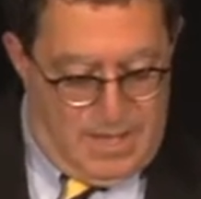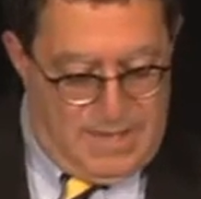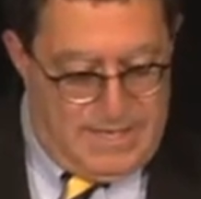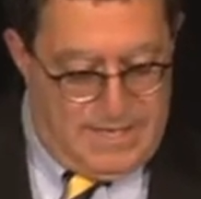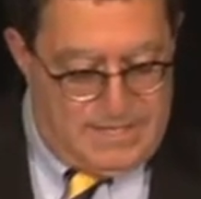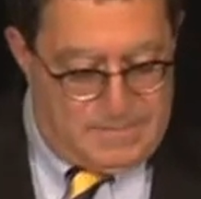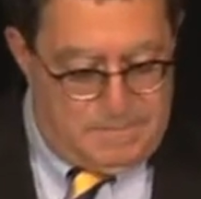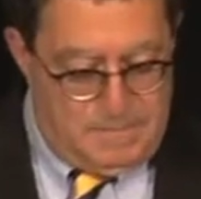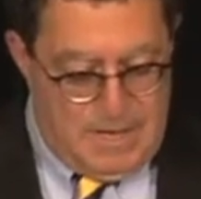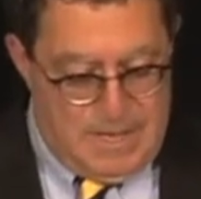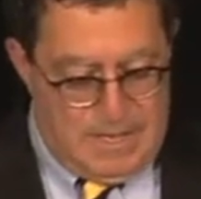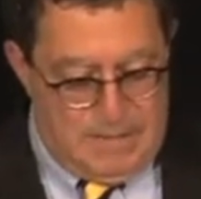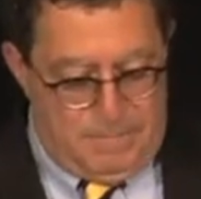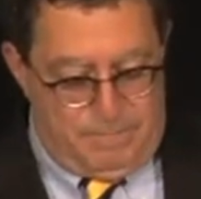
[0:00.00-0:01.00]
He has
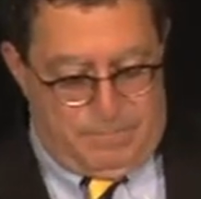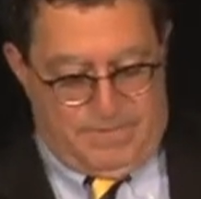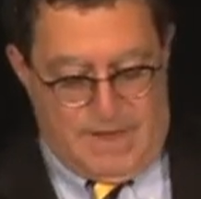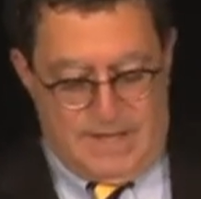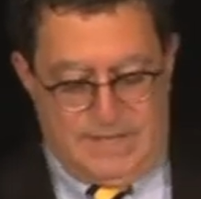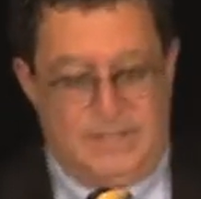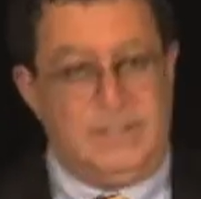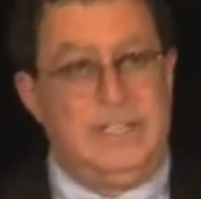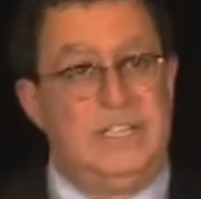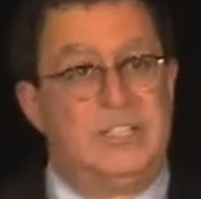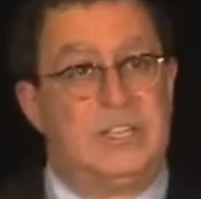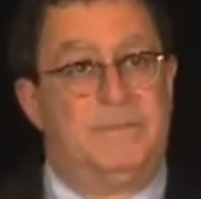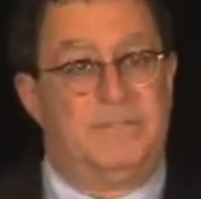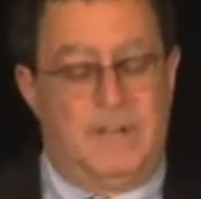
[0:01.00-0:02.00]
provided
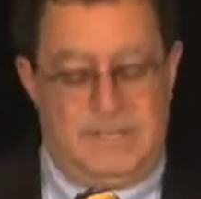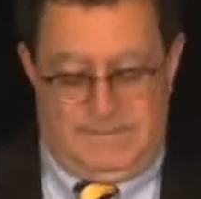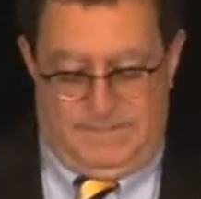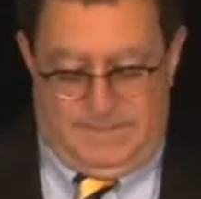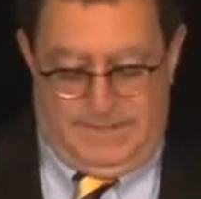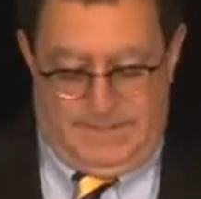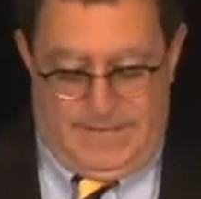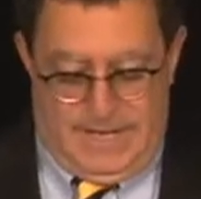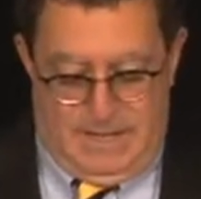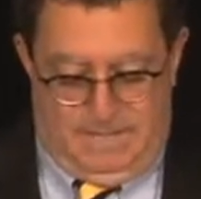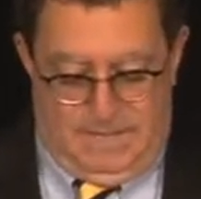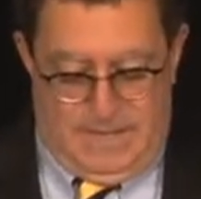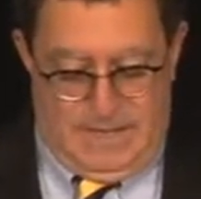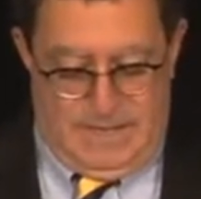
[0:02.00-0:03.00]
leadership for us in
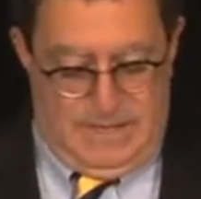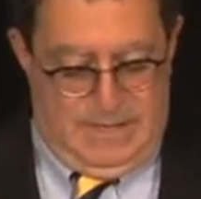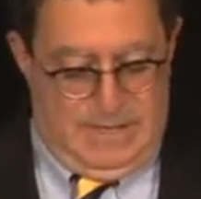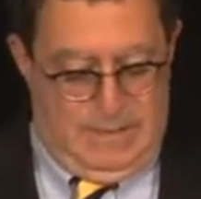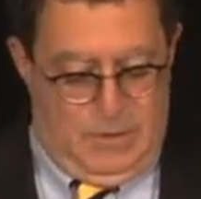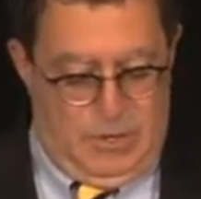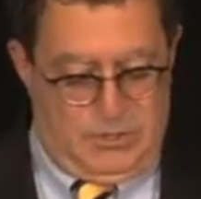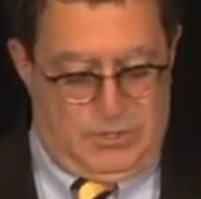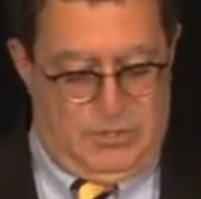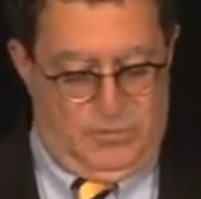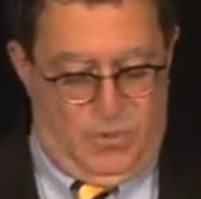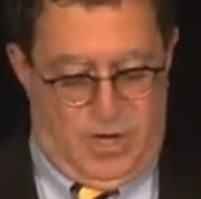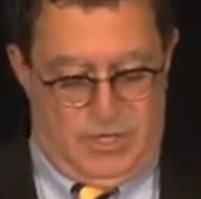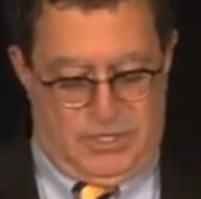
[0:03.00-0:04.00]
Philadelphia, also
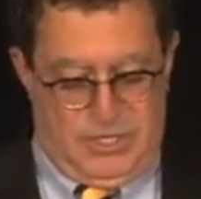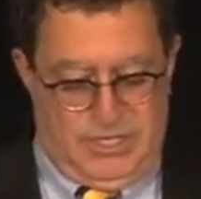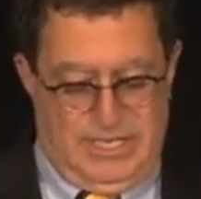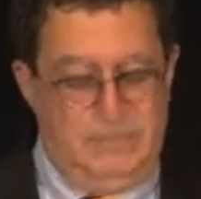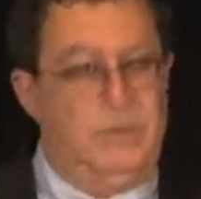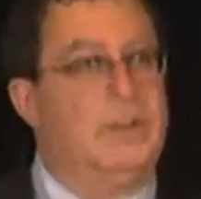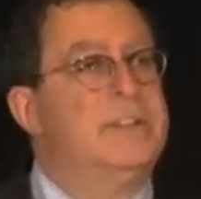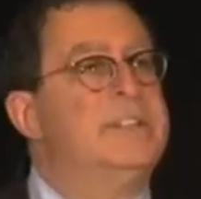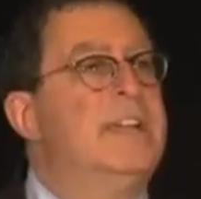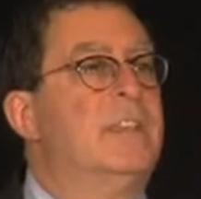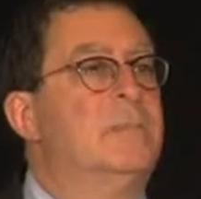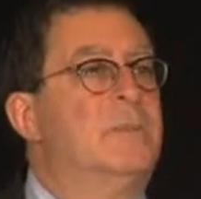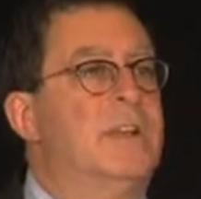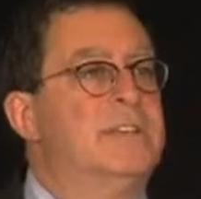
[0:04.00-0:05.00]
in Washington, where he's
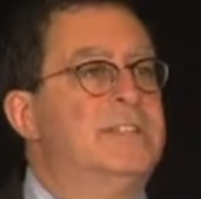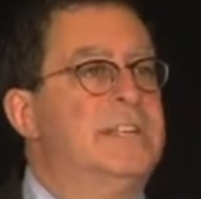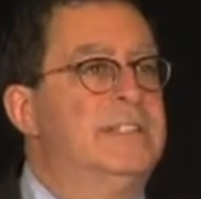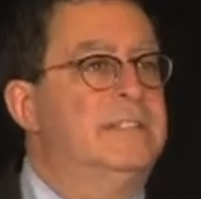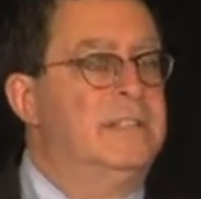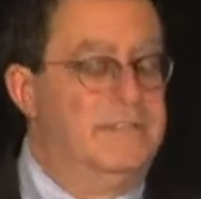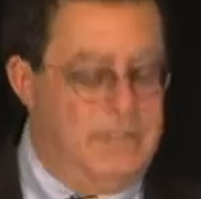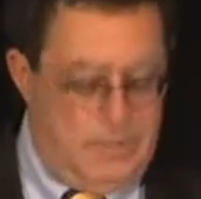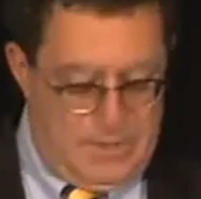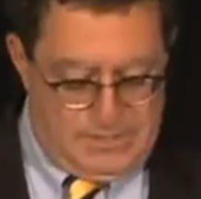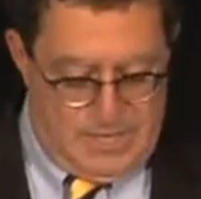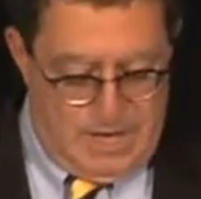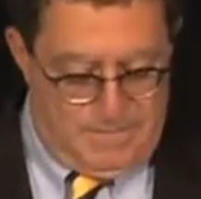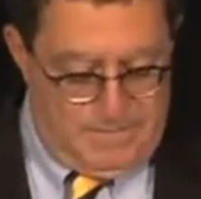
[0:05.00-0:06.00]
now the president of the
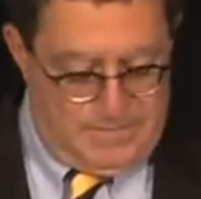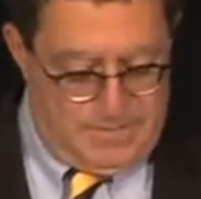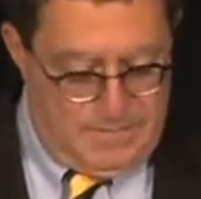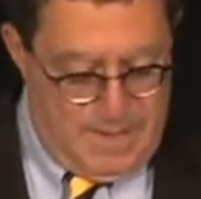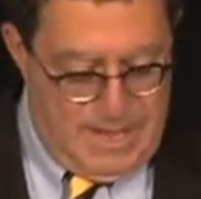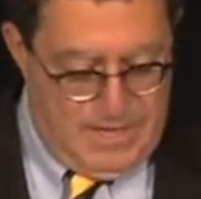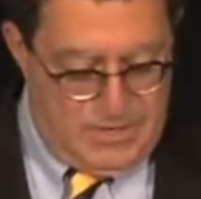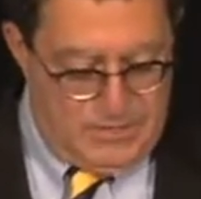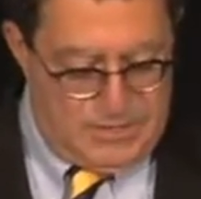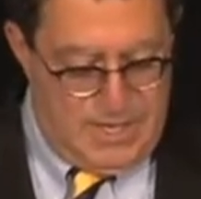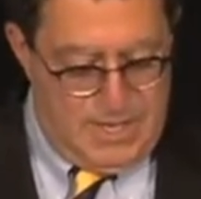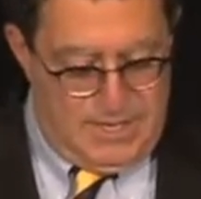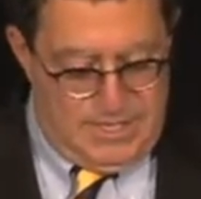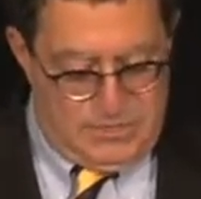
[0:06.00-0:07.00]
U.S. Conference of
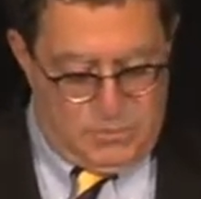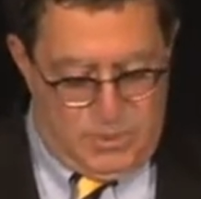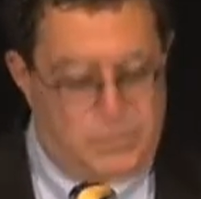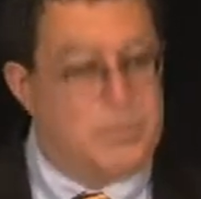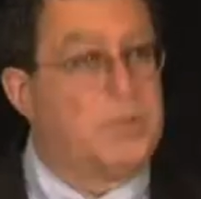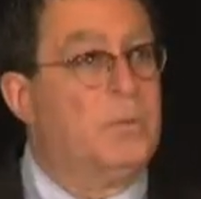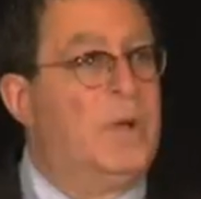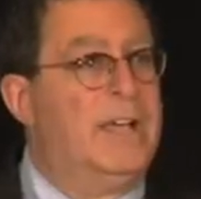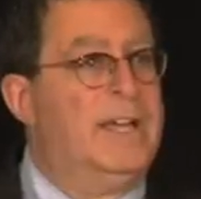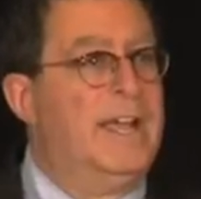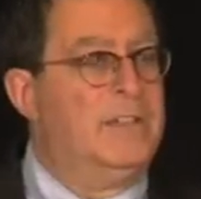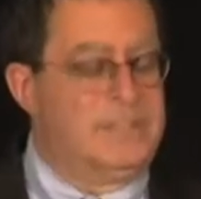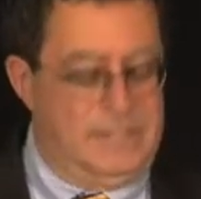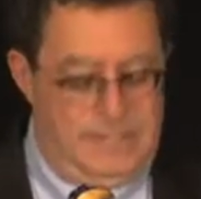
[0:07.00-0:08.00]
Mayors. He's worked with the White
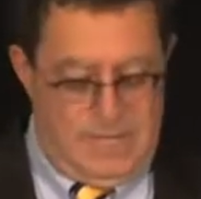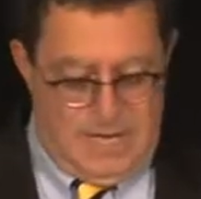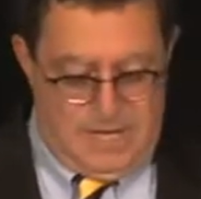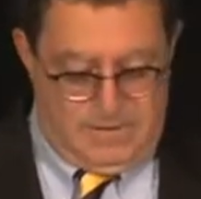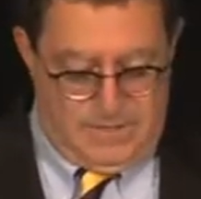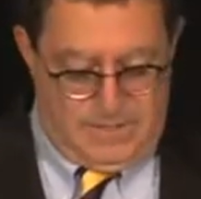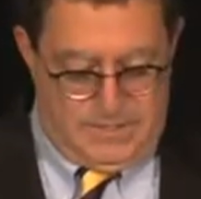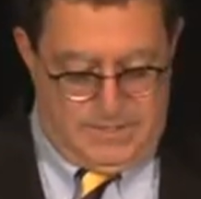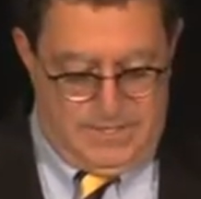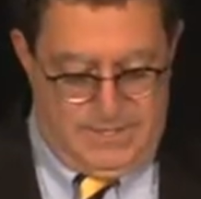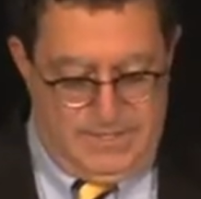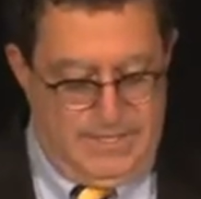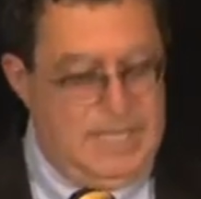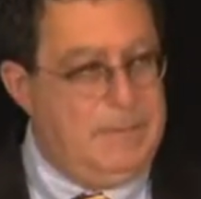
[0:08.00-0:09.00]
House and Congress
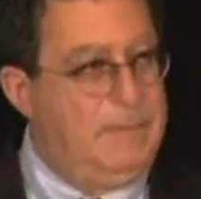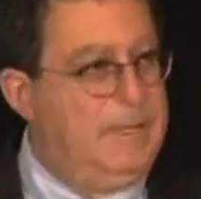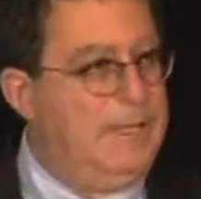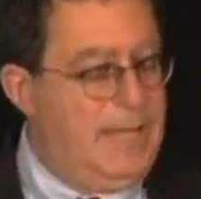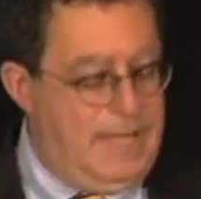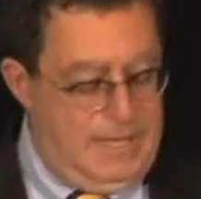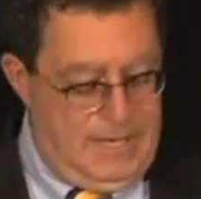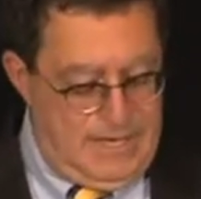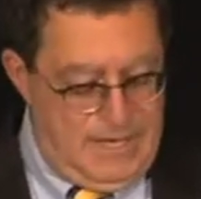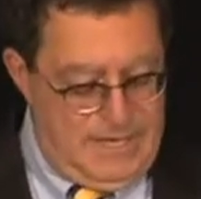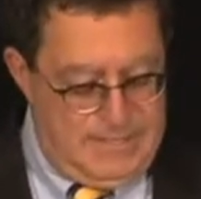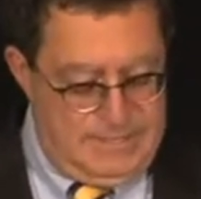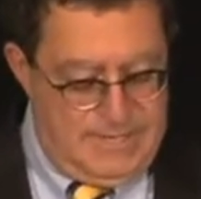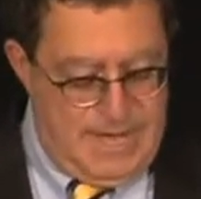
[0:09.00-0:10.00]
and EPA,
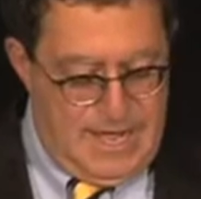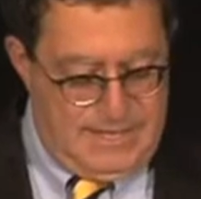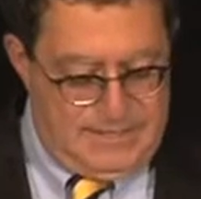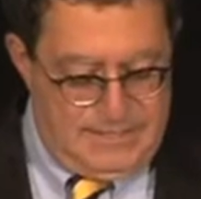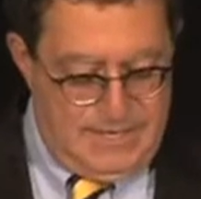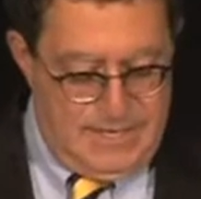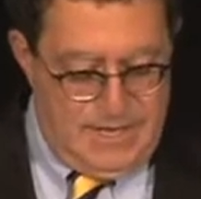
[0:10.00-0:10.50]
HUD, DOT,